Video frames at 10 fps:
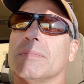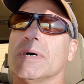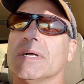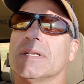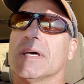
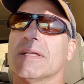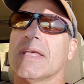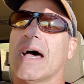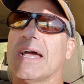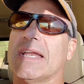But
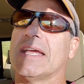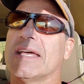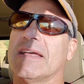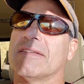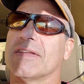the idea
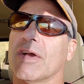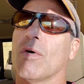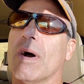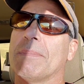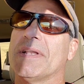is to
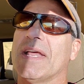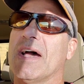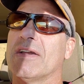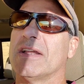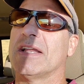go up and
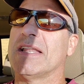down in